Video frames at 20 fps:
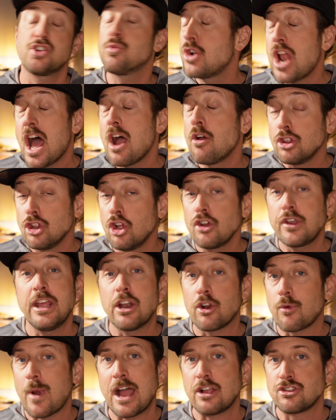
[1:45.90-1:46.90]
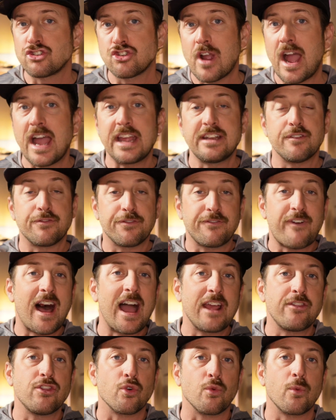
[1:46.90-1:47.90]
we're not looking around trying to
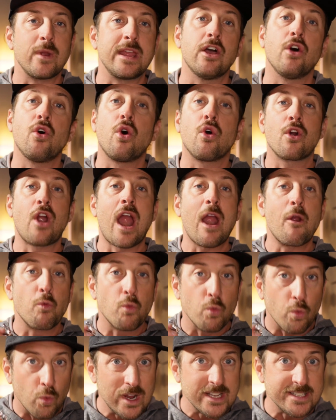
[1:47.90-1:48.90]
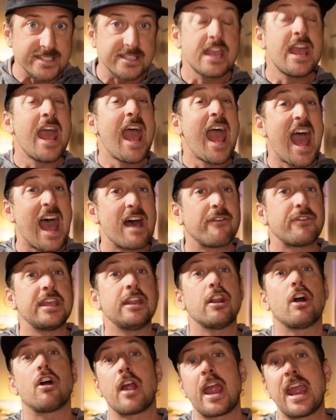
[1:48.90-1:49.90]
find the reel or risk having
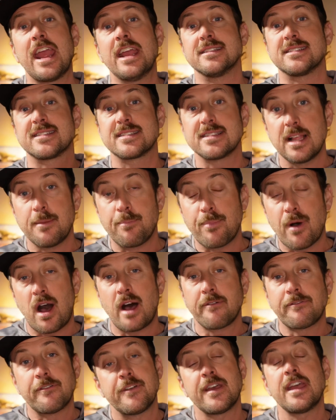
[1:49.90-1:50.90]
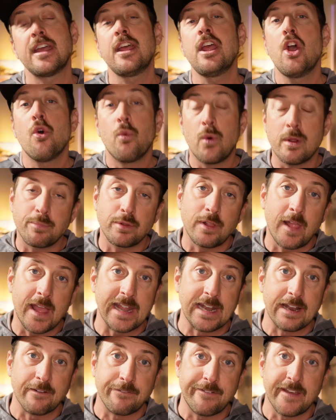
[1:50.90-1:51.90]
our hands slip off of it when
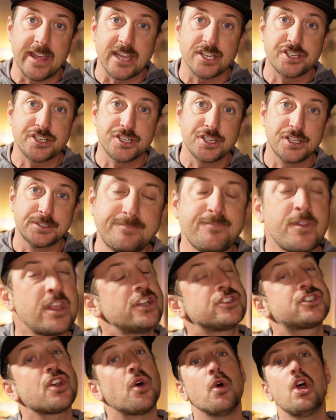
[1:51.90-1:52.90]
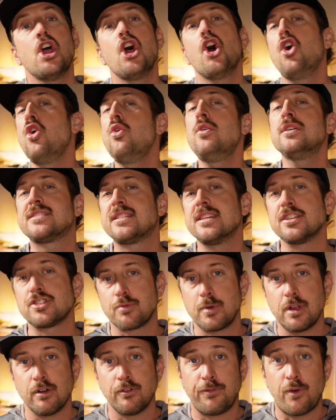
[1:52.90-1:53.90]
playing a fish. So who is this
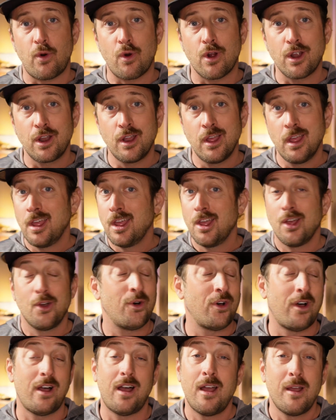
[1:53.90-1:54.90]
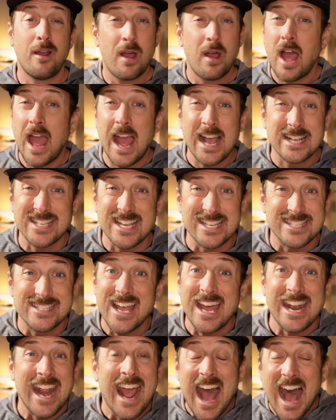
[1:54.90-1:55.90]
reel for? Well, as I
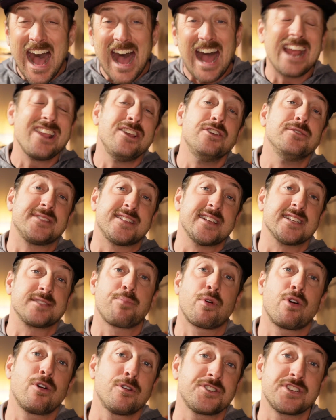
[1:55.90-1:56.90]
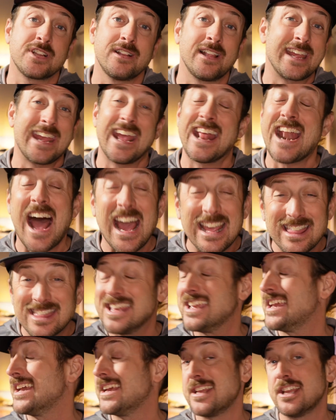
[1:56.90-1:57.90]
said, I use this personally, and I
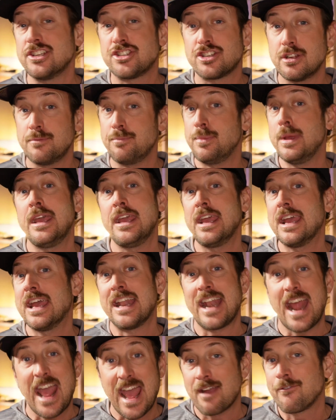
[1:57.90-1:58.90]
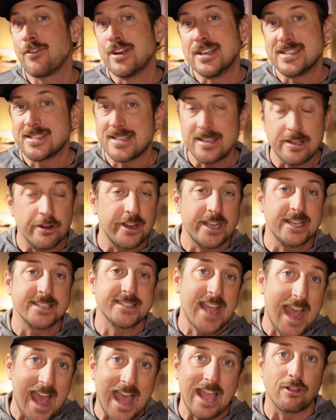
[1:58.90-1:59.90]
think it should be in every serious
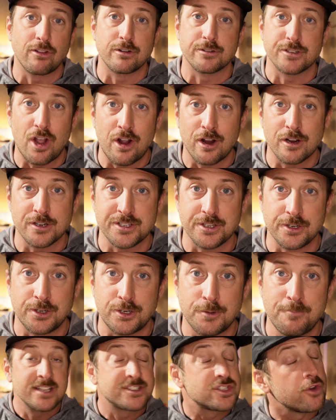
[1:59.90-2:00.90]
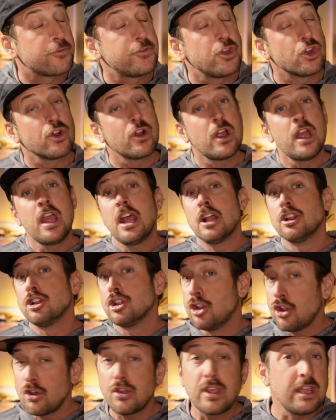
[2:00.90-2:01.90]
angler's arsenal. And so if you're
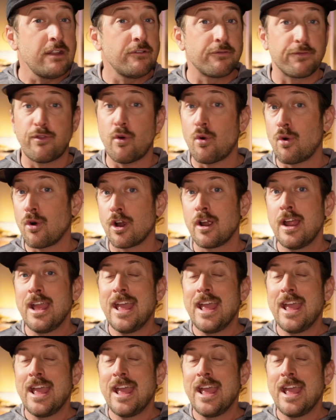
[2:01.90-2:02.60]
looking for